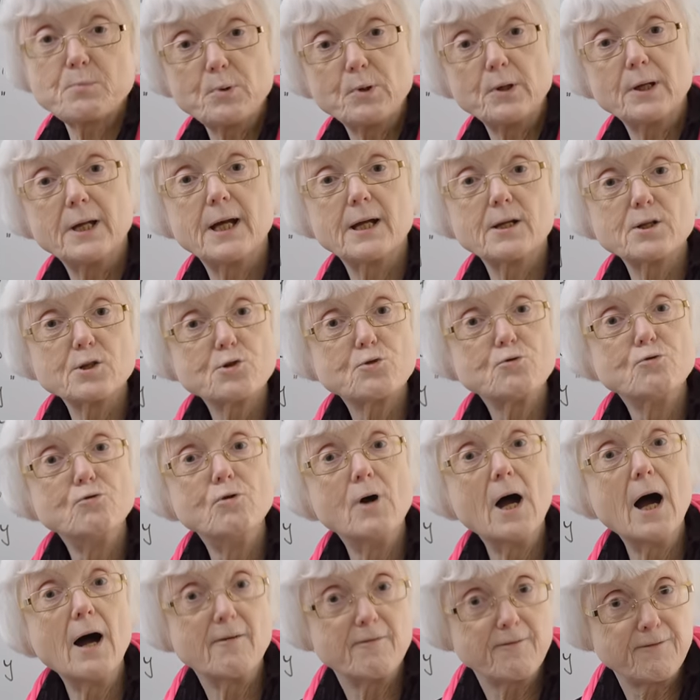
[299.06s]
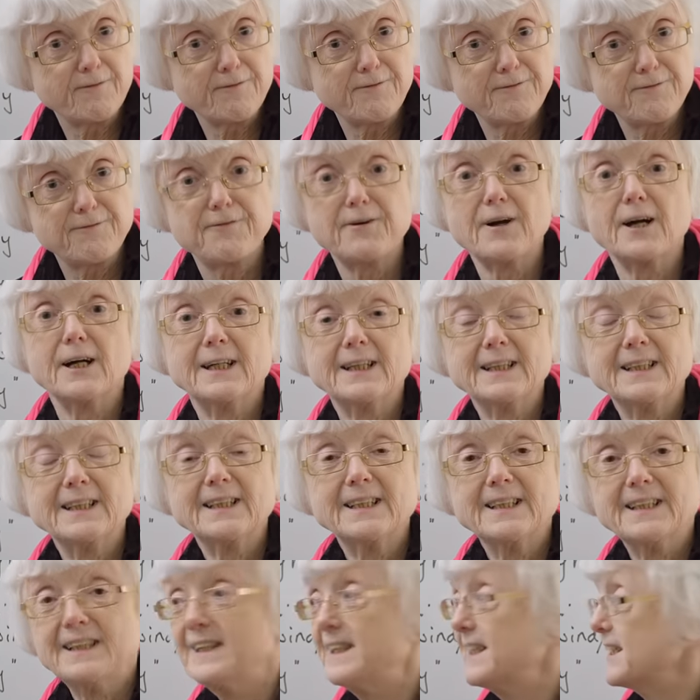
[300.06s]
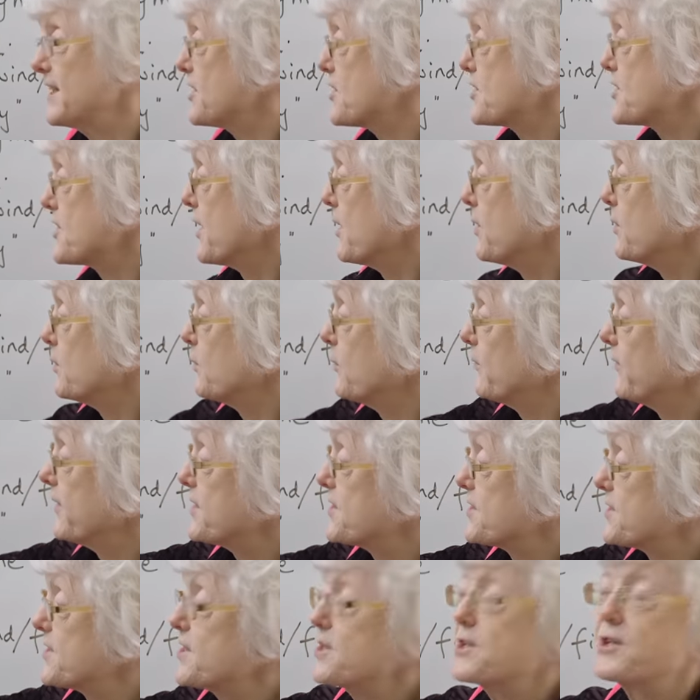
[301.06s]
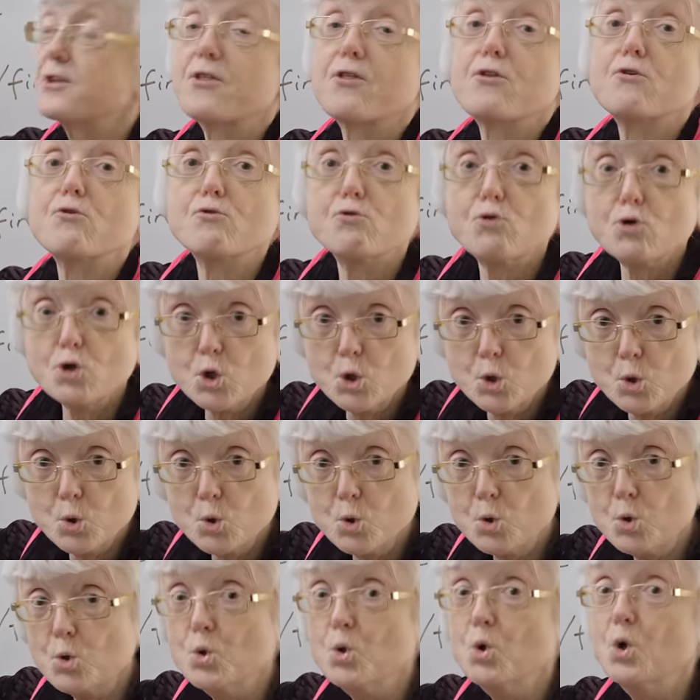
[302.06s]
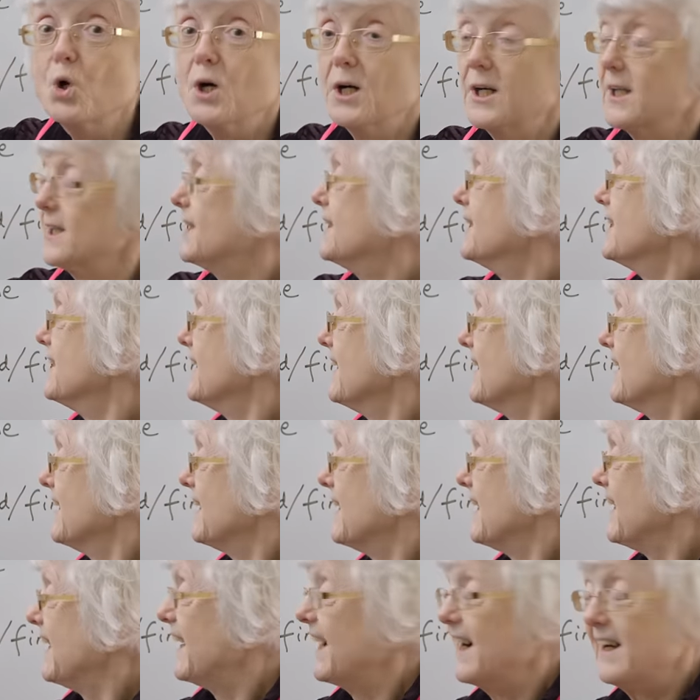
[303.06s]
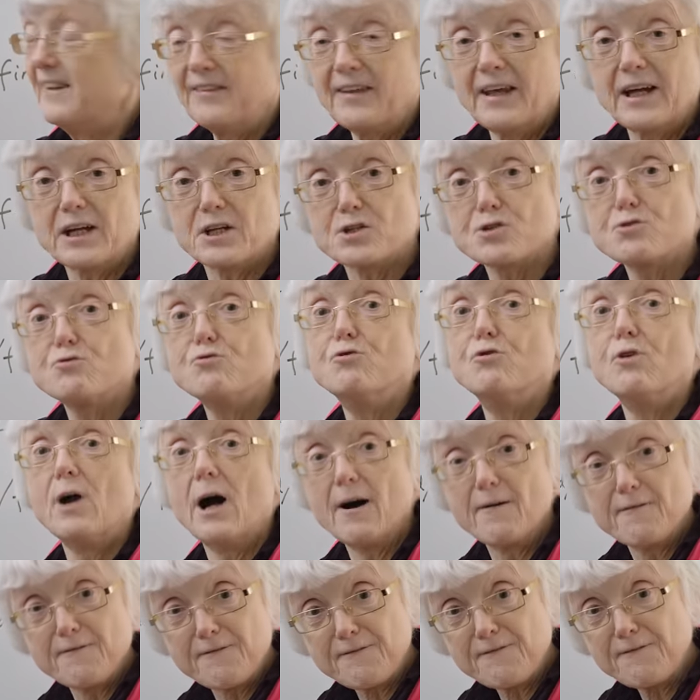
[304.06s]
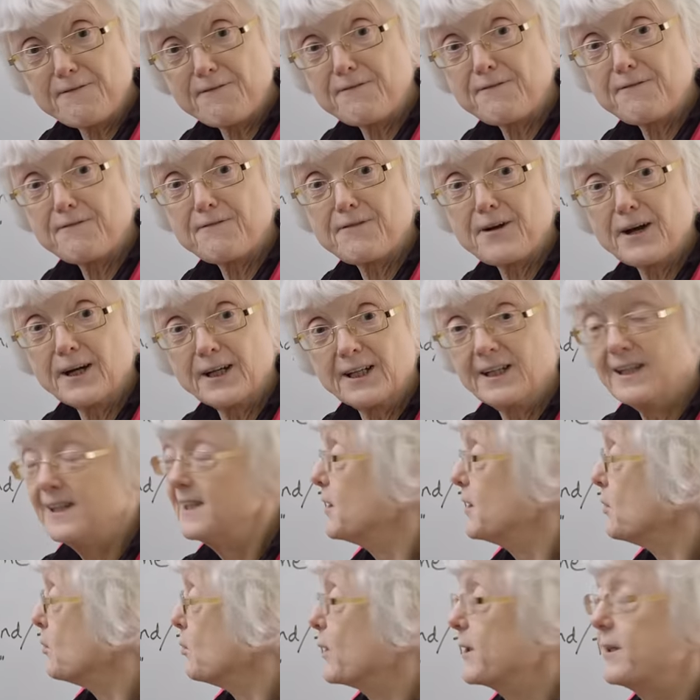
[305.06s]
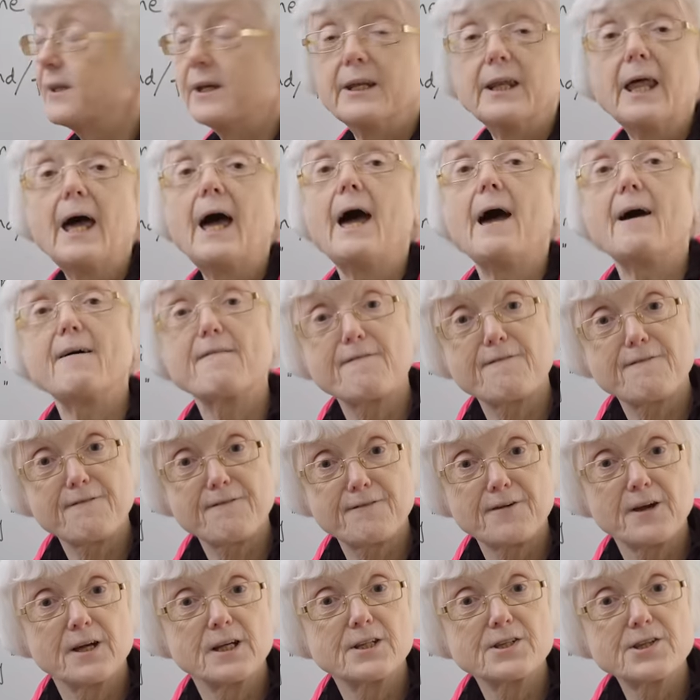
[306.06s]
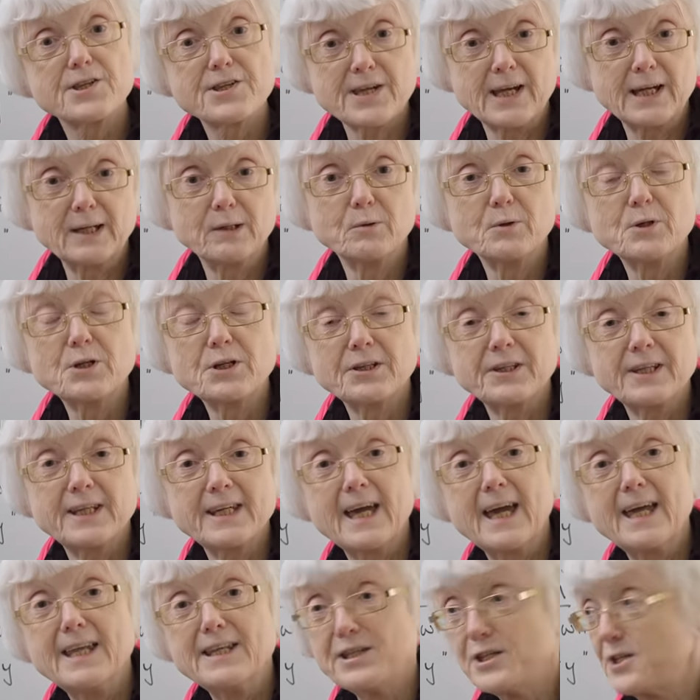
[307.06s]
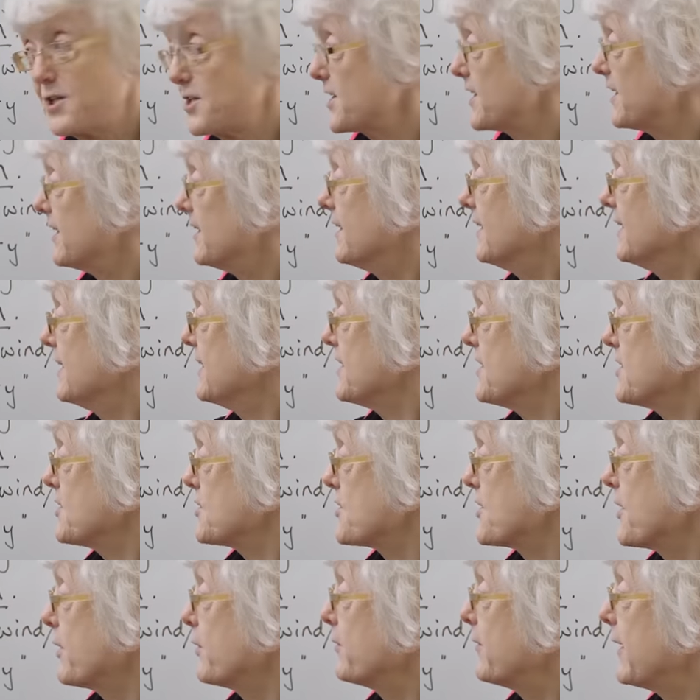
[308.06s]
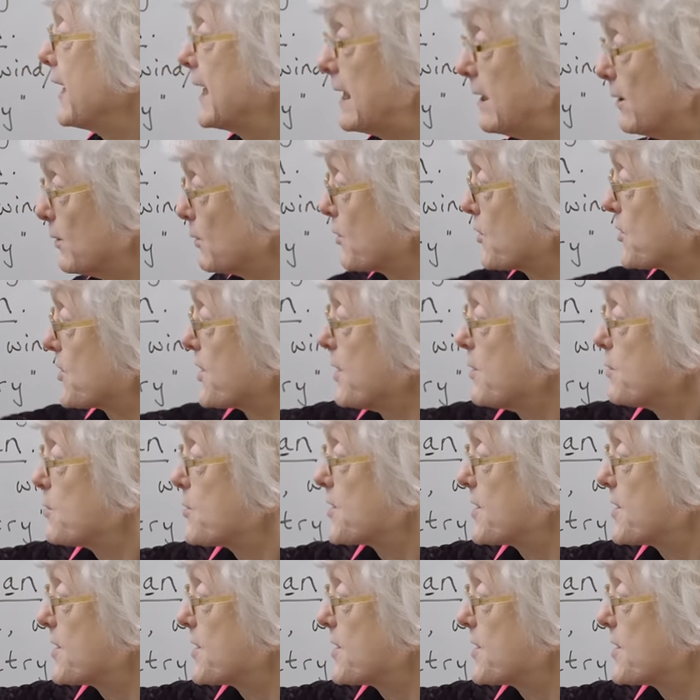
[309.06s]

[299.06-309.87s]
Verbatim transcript: pronounced rough. So this is through, and that's rough with an F sound at the end. So they look so